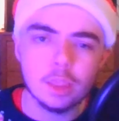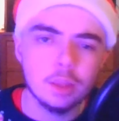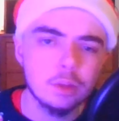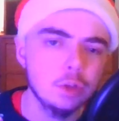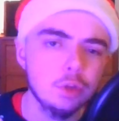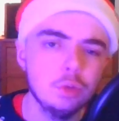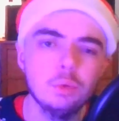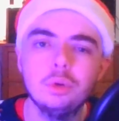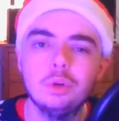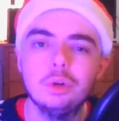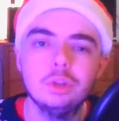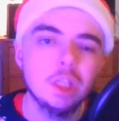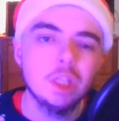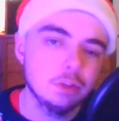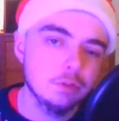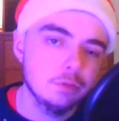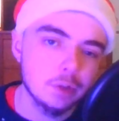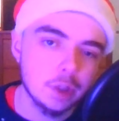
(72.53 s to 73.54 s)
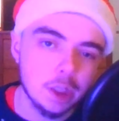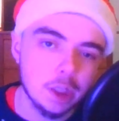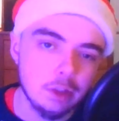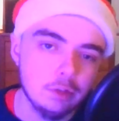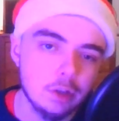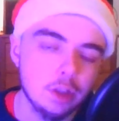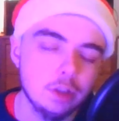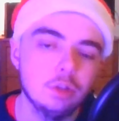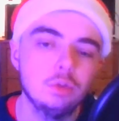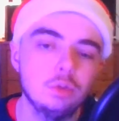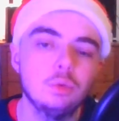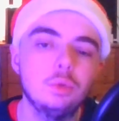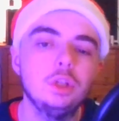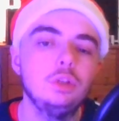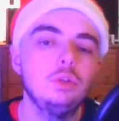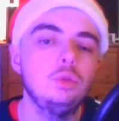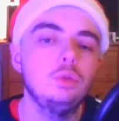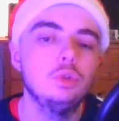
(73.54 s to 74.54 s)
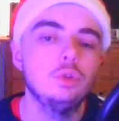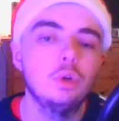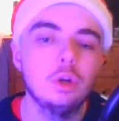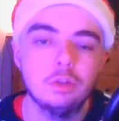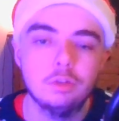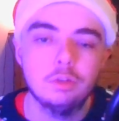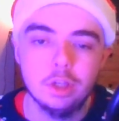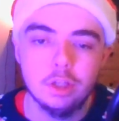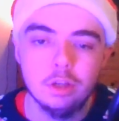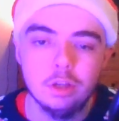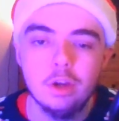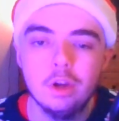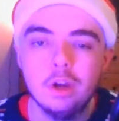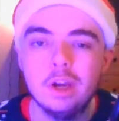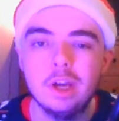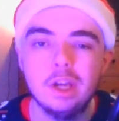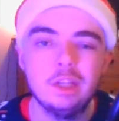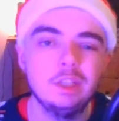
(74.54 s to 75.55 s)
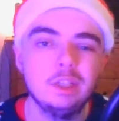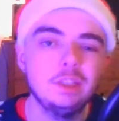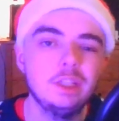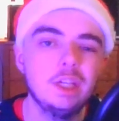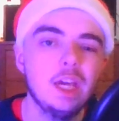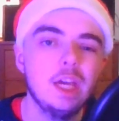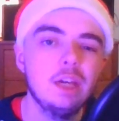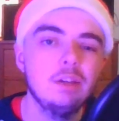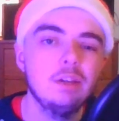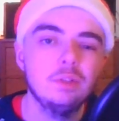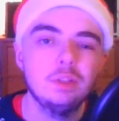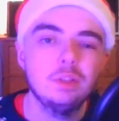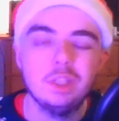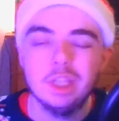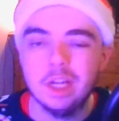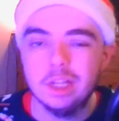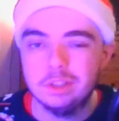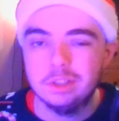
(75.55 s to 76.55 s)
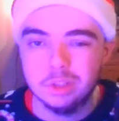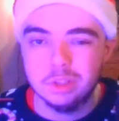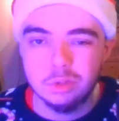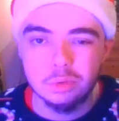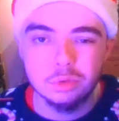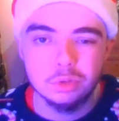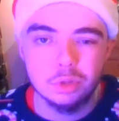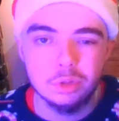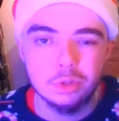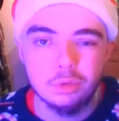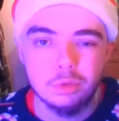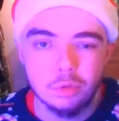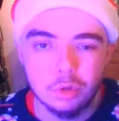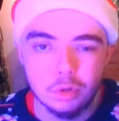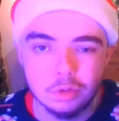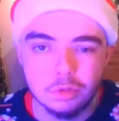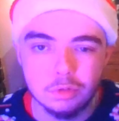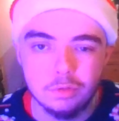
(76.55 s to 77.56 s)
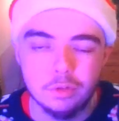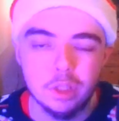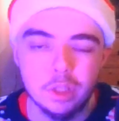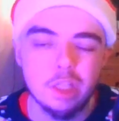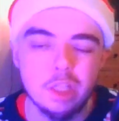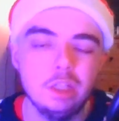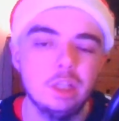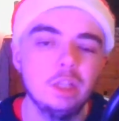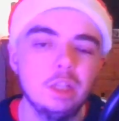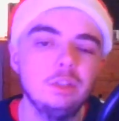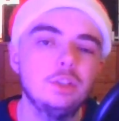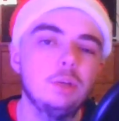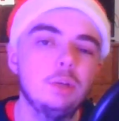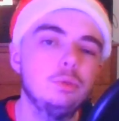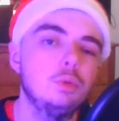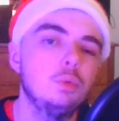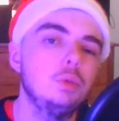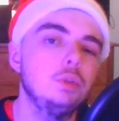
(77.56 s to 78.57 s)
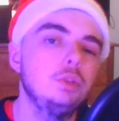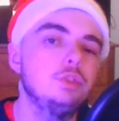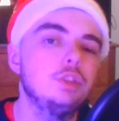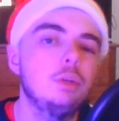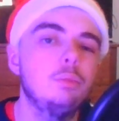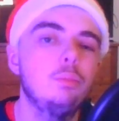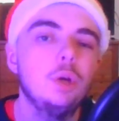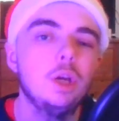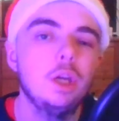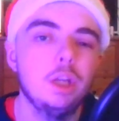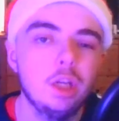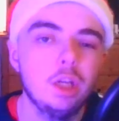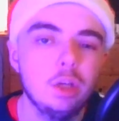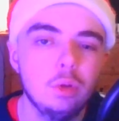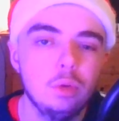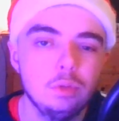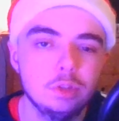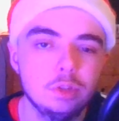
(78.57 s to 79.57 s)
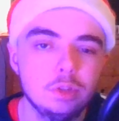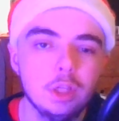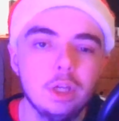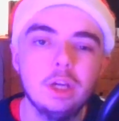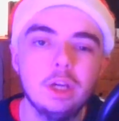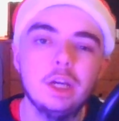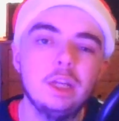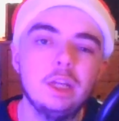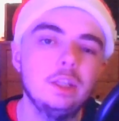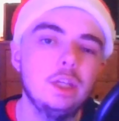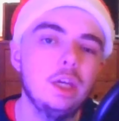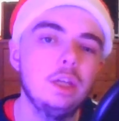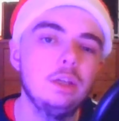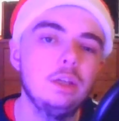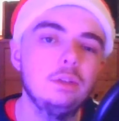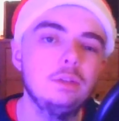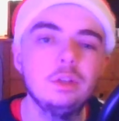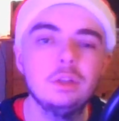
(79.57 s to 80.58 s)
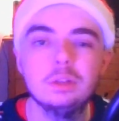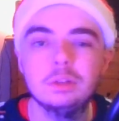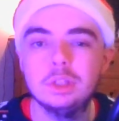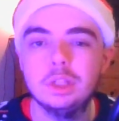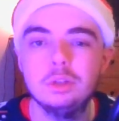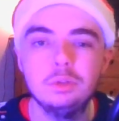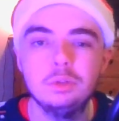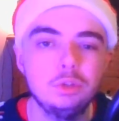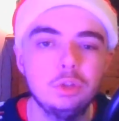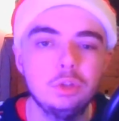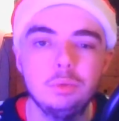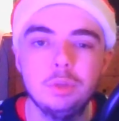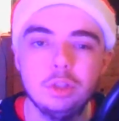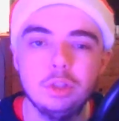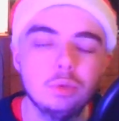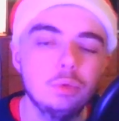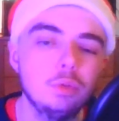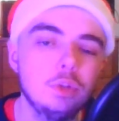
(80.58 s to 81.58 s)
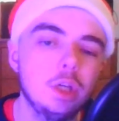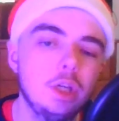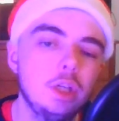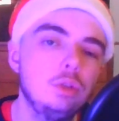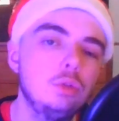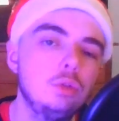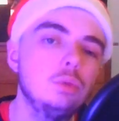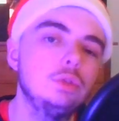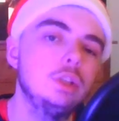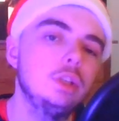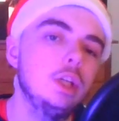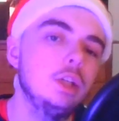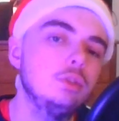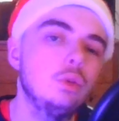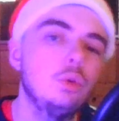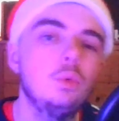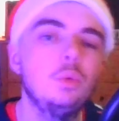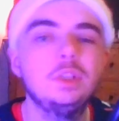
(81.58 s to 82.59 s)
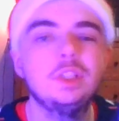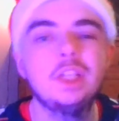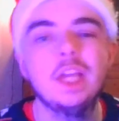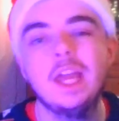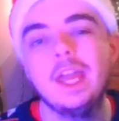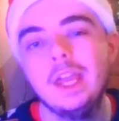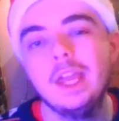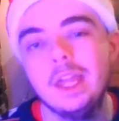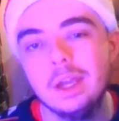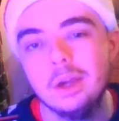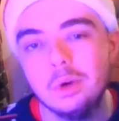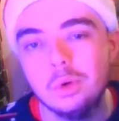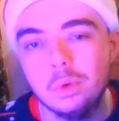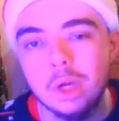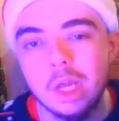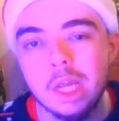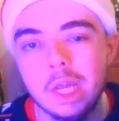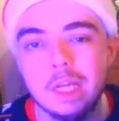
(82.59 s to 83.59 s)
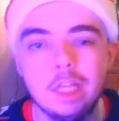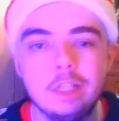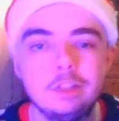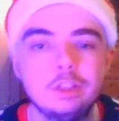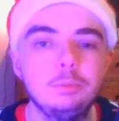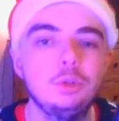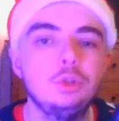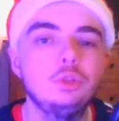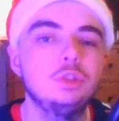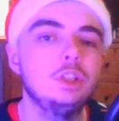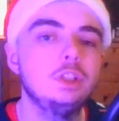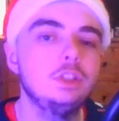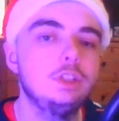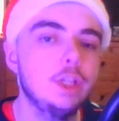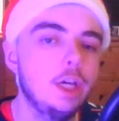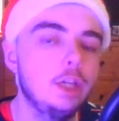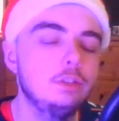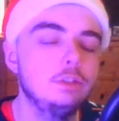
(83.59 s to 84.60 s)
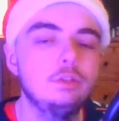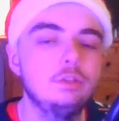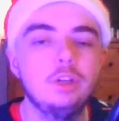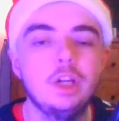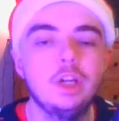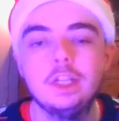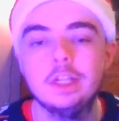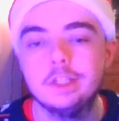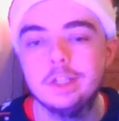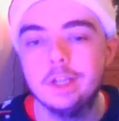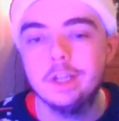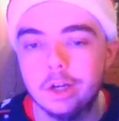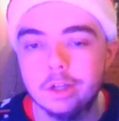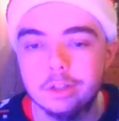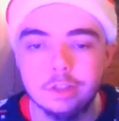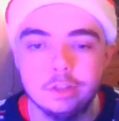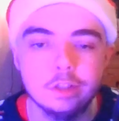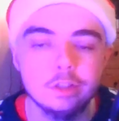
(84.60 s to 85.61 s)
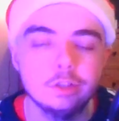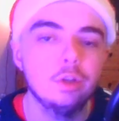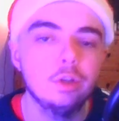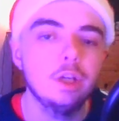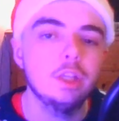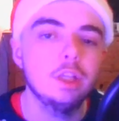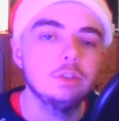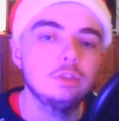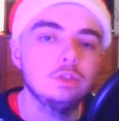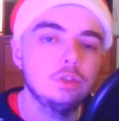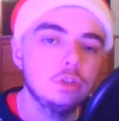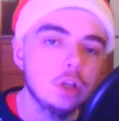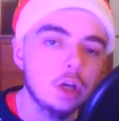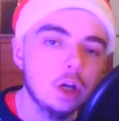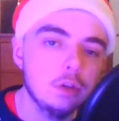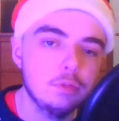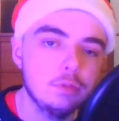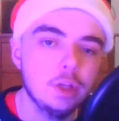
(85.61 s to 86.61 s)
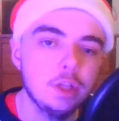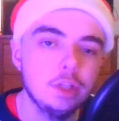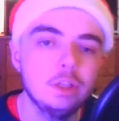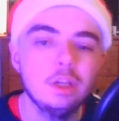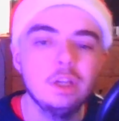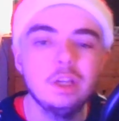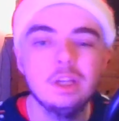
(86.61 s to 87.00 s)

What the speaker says: they're going on this flight, right, they're going to New York, right, and then Kevin, he actually goes on the wrong flight, he ends up going somewhere else, and then little do we know that he goes to this hotel, ends up using his dad's credit card, he does all this stuff, right,